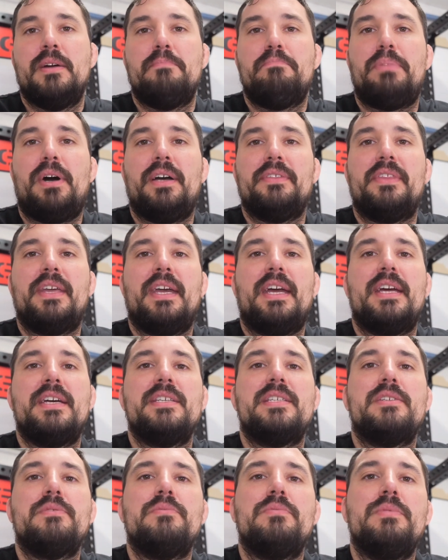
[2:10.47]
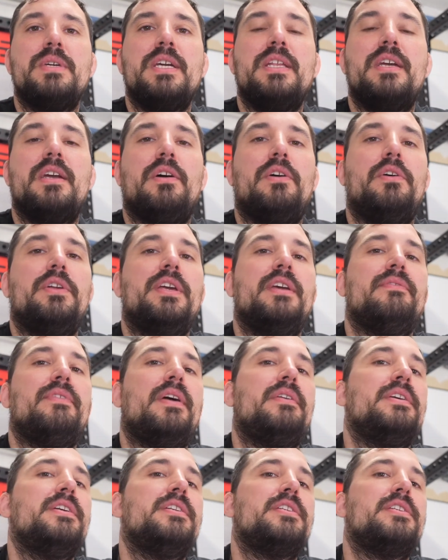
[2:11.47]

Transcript: But there is really only a very